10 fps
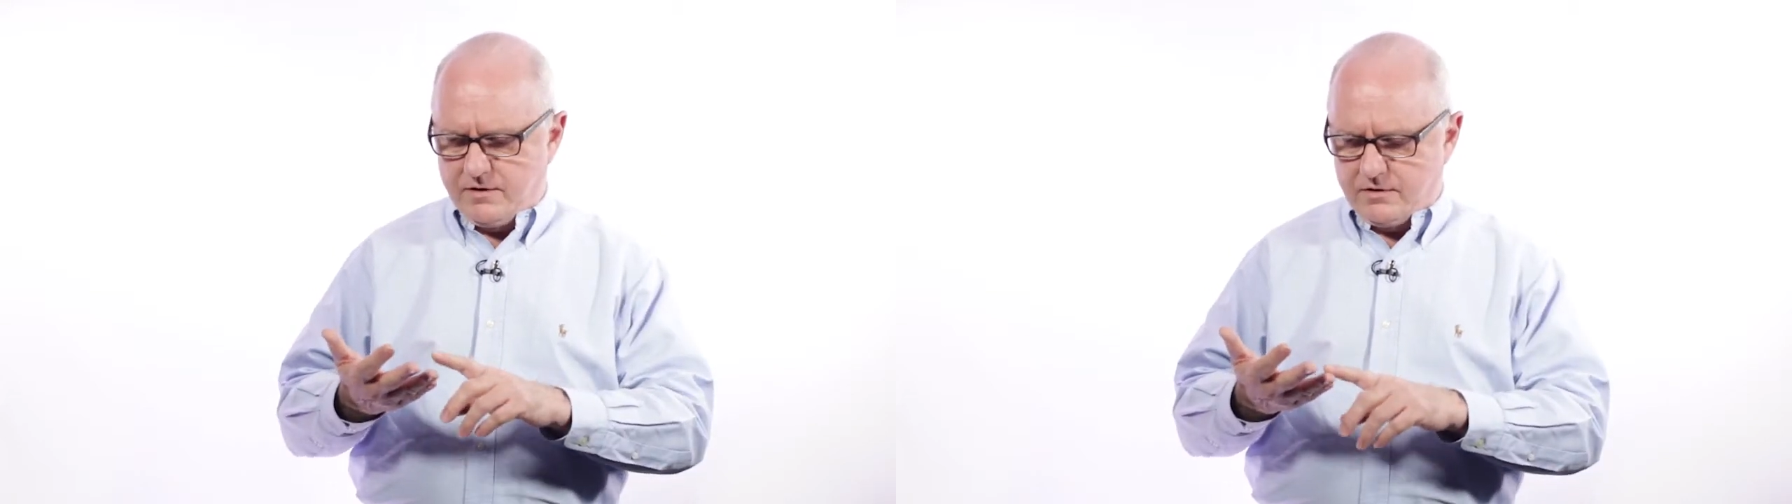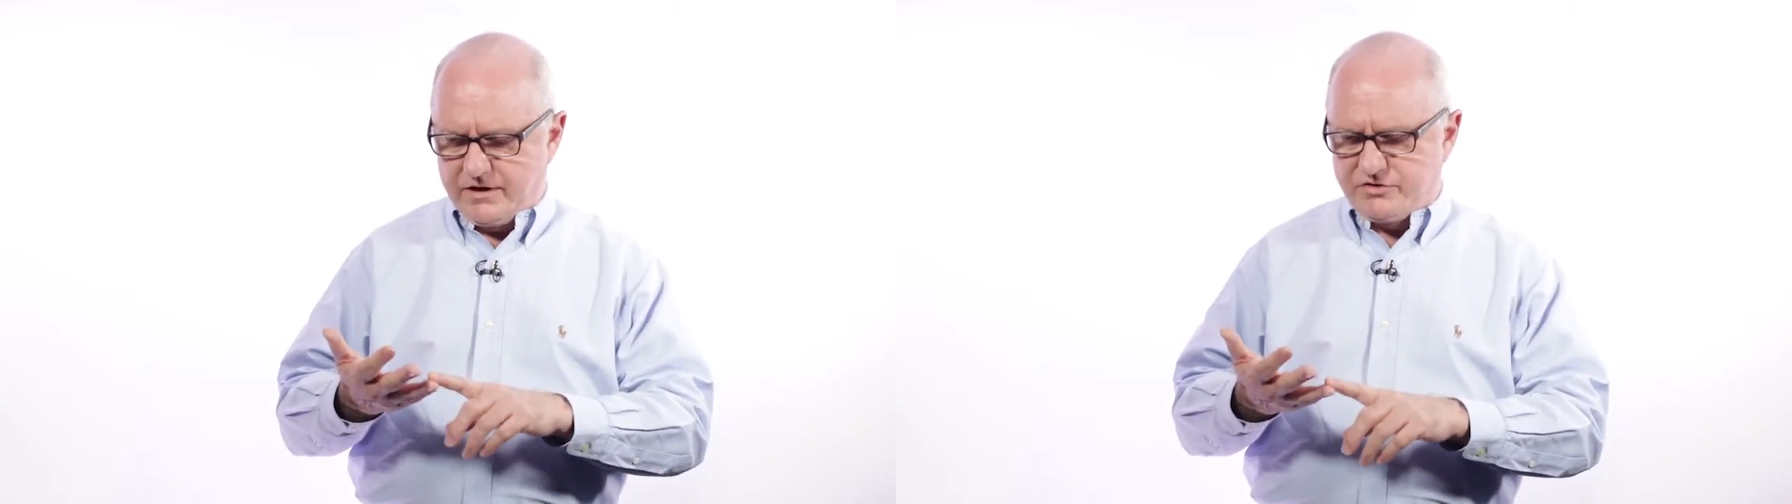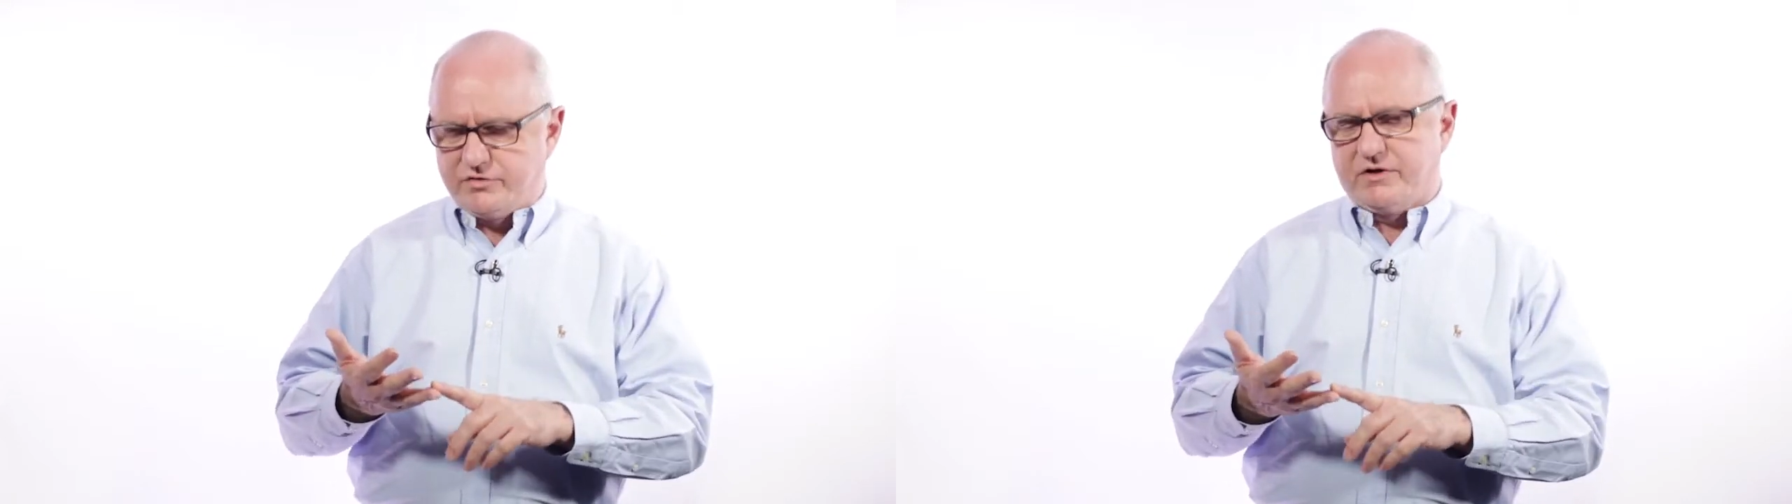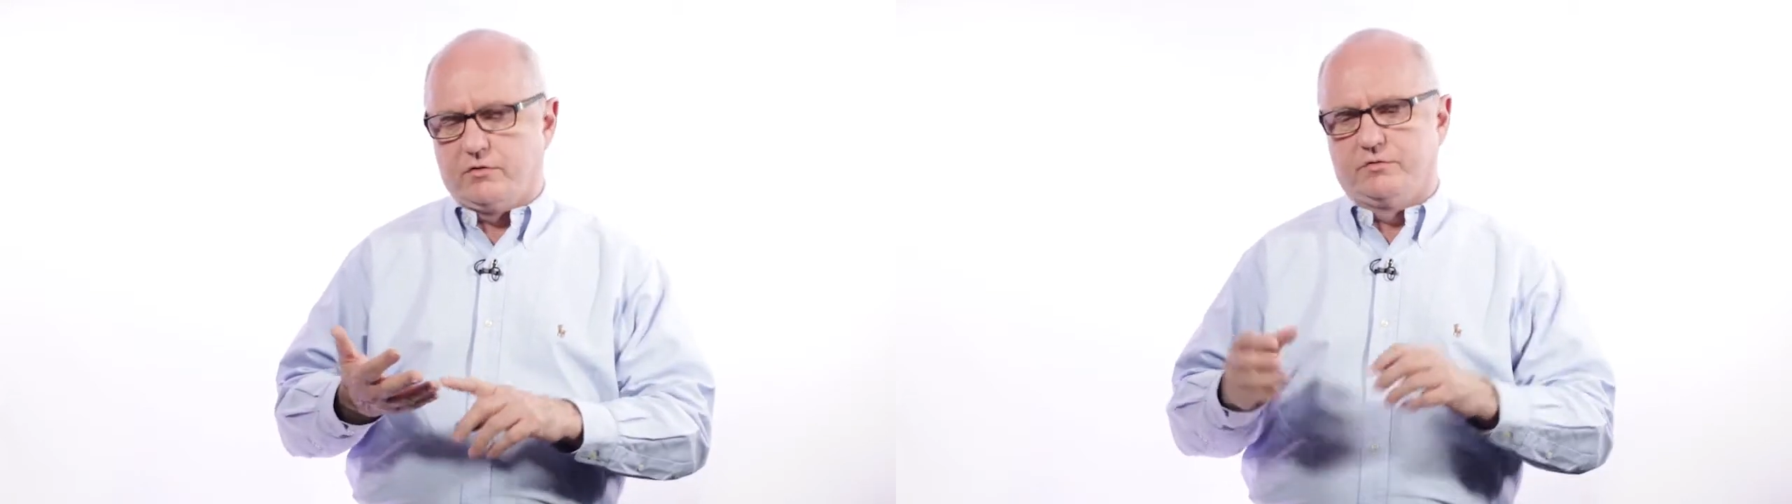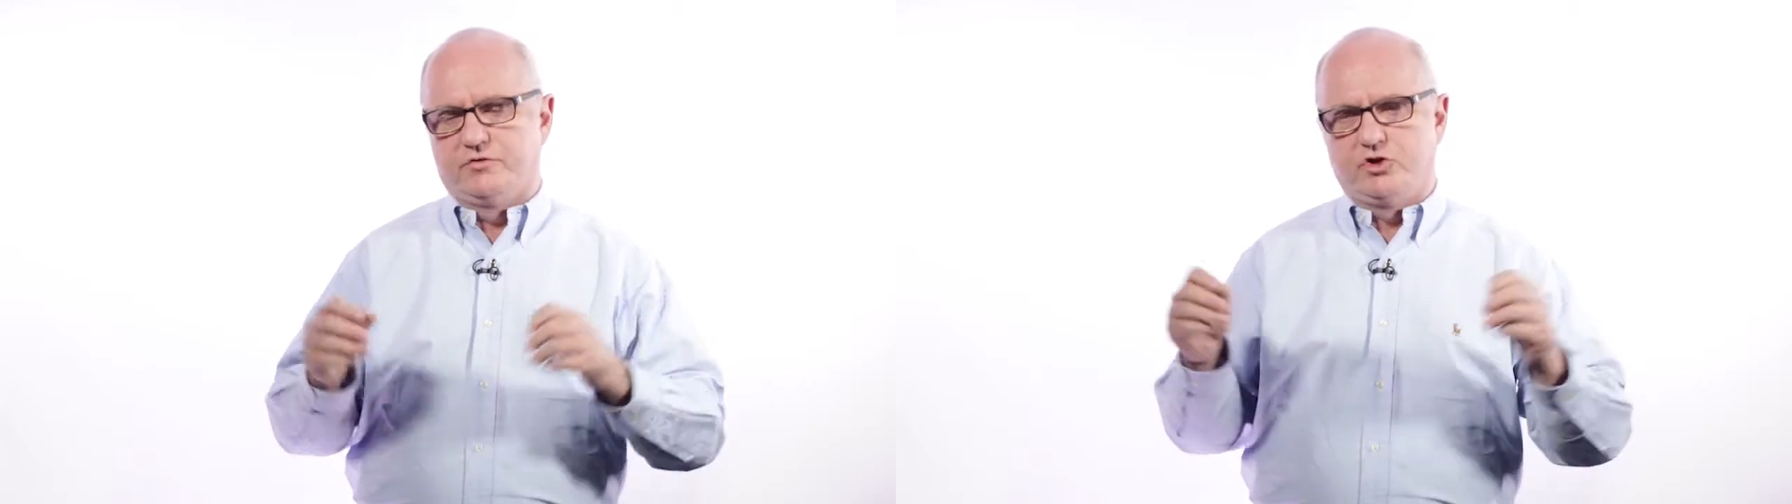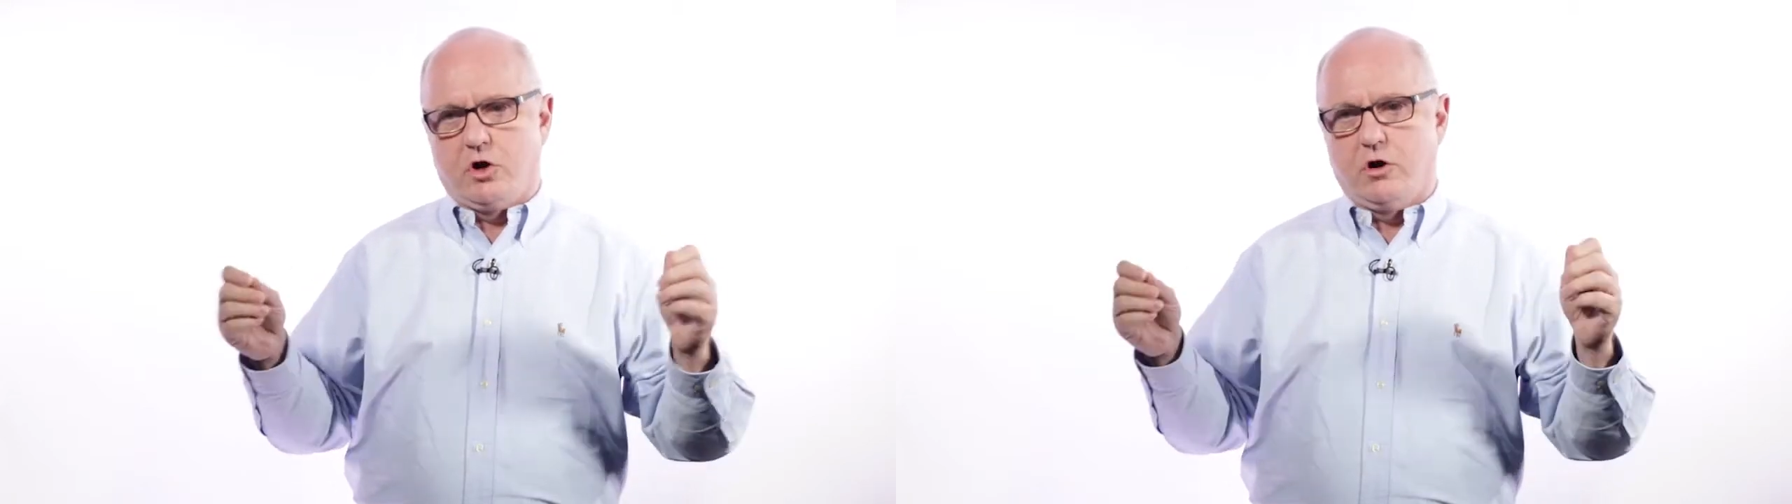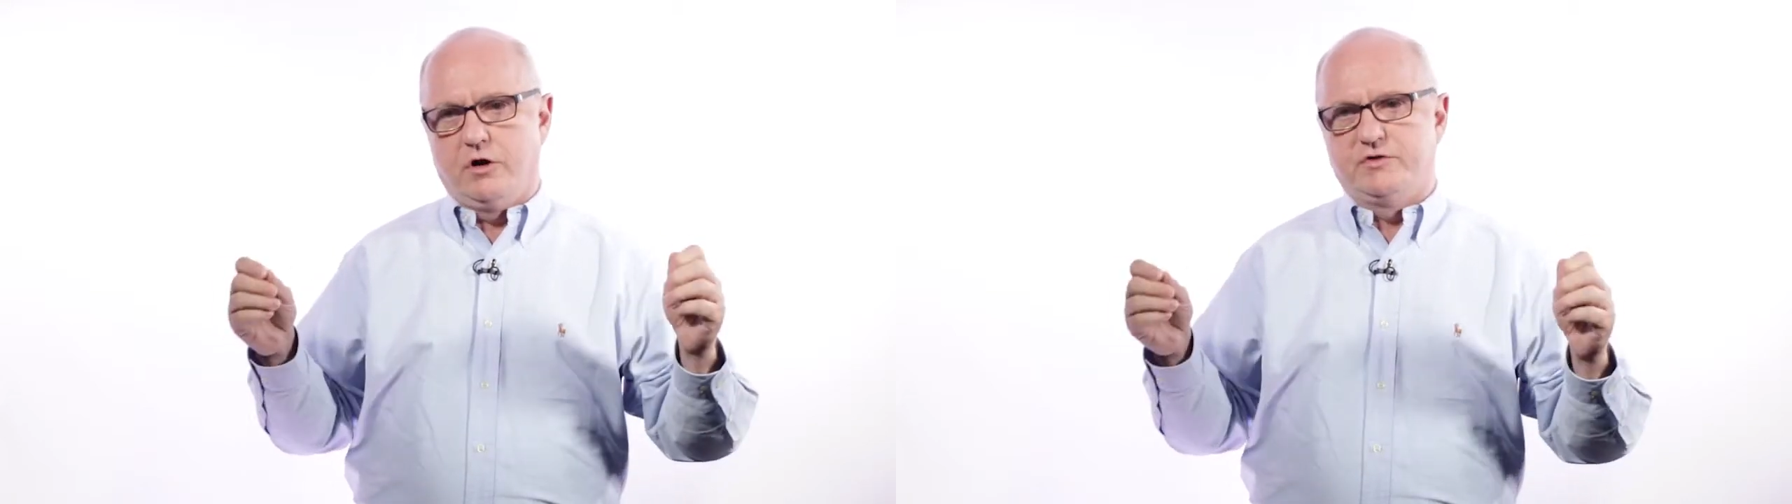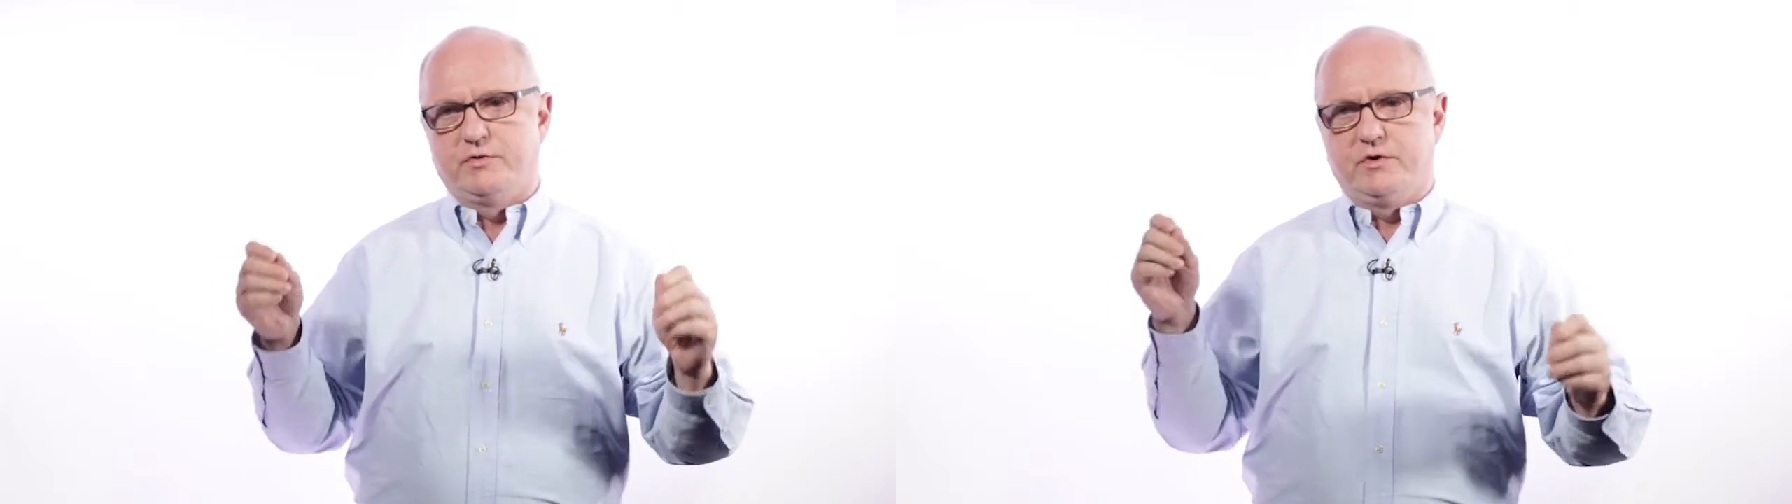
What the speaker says: electrical charge